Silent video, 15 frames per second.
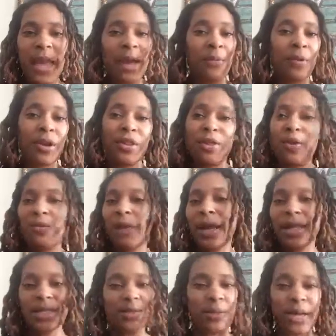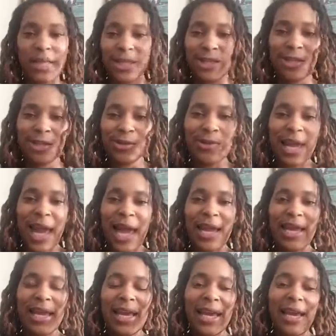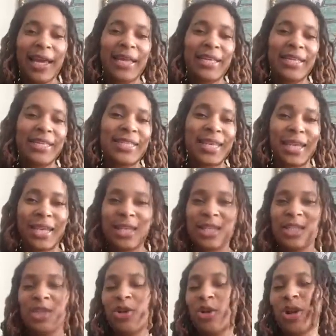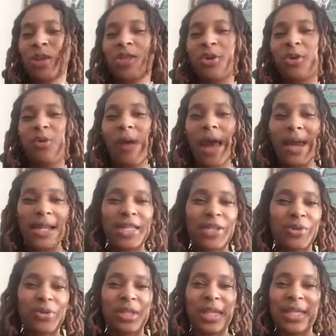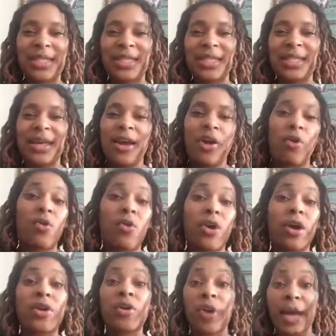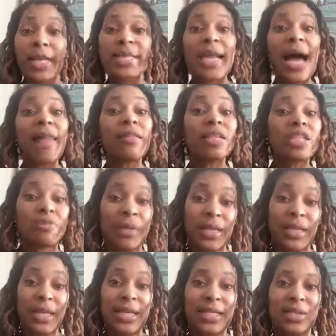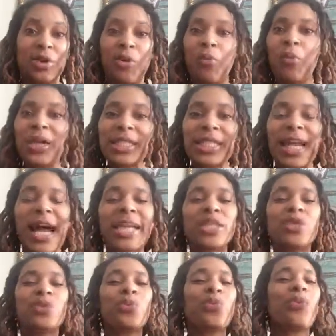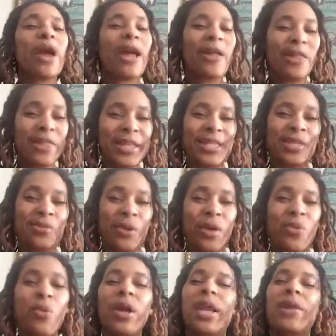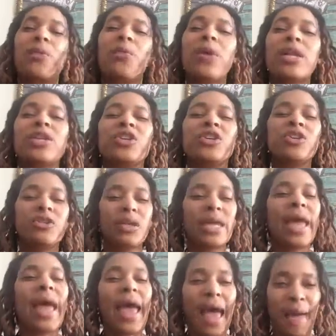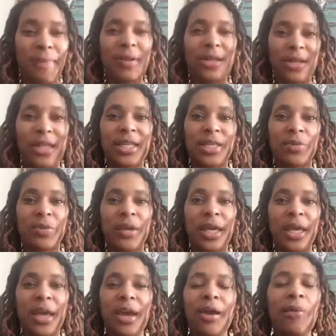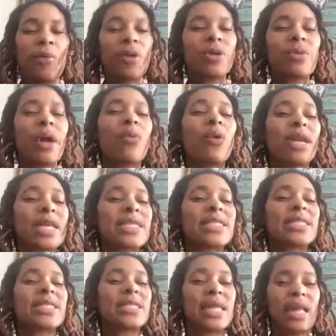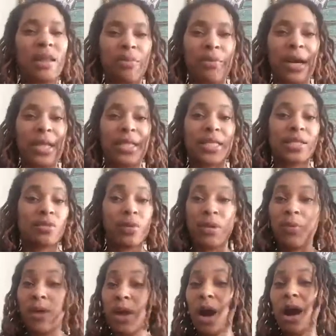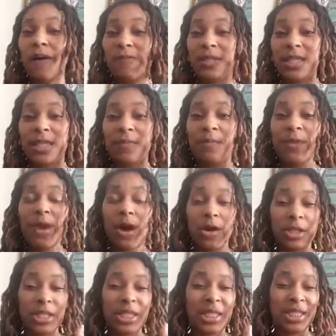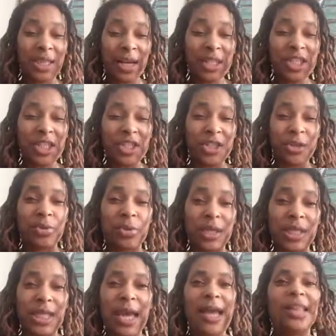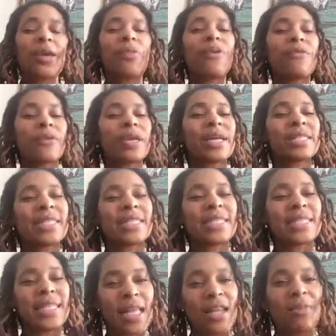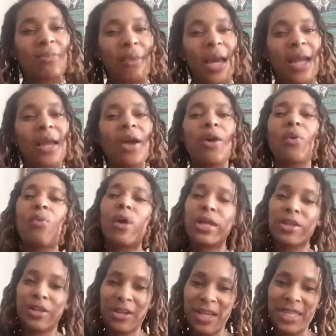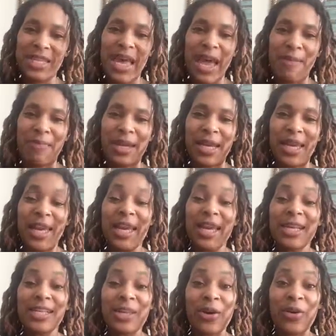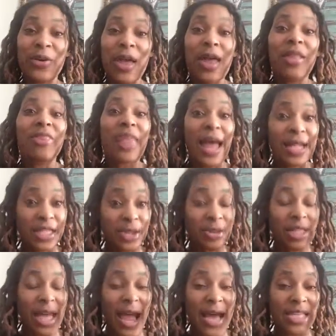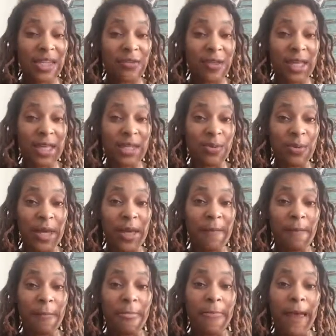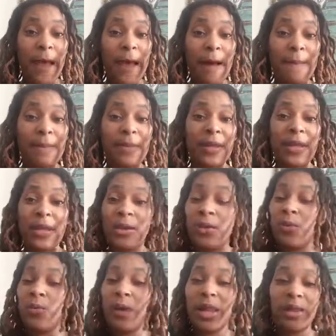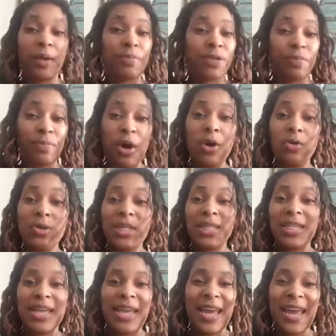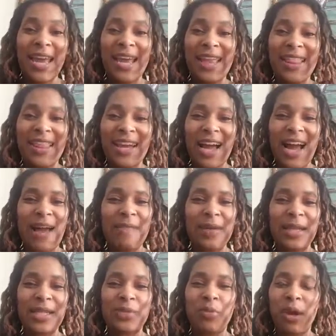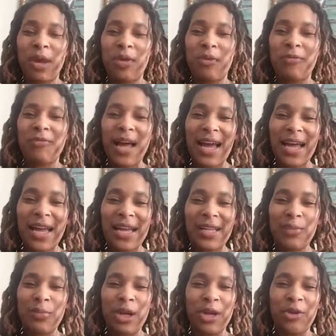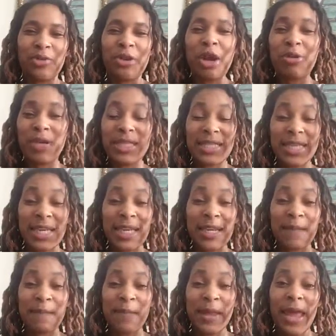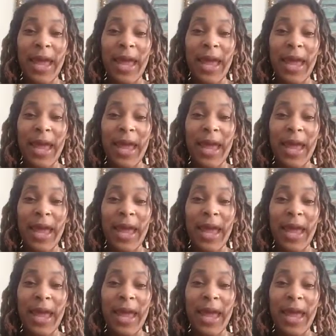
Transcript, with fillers: and one of the greatest ways to do that is is your is your gratitude list or your acknowledgement list you know what did i do well this week what what good happened this week what do i want to celebrate this week we often are such doers that we forget to celebrate what good is happening so that's your task for this week um, you're welcome to post in the comments what you find, what you're noticing.